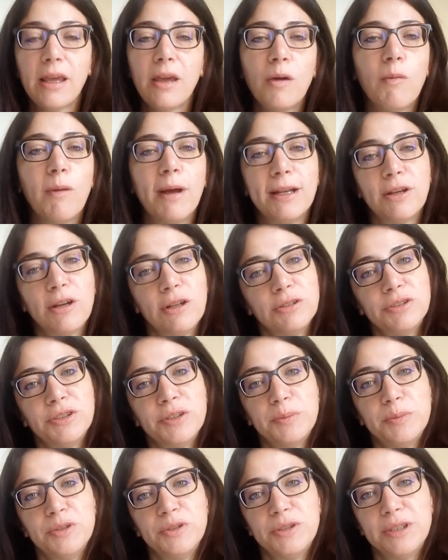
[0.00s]
while
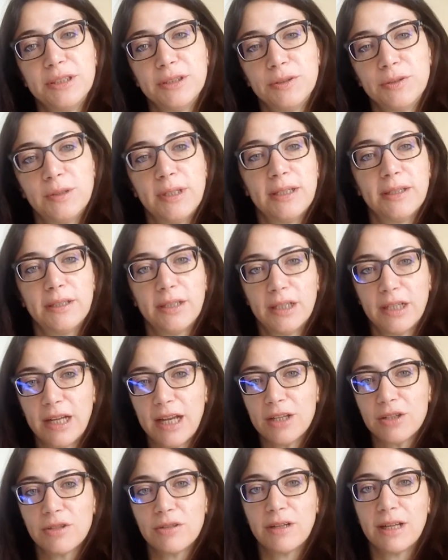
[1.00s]
contributing to the
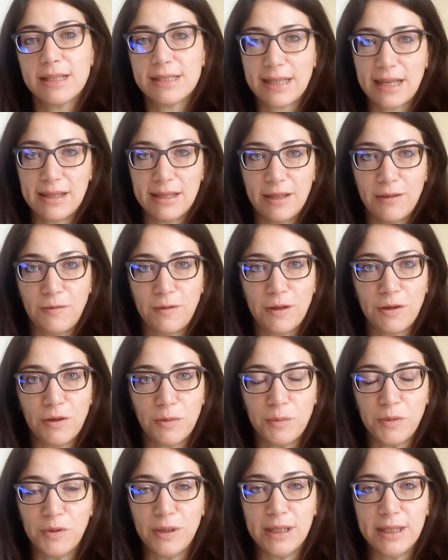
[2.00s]
international scientific
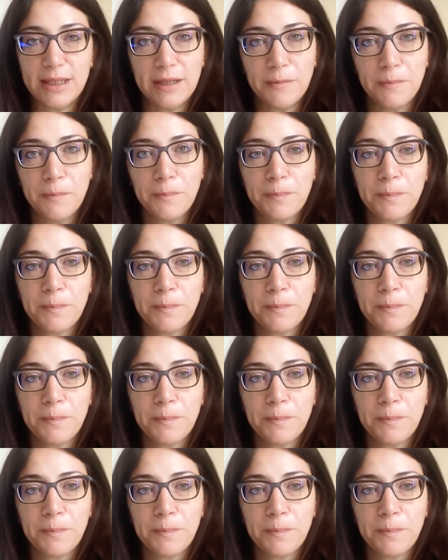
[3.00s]
community.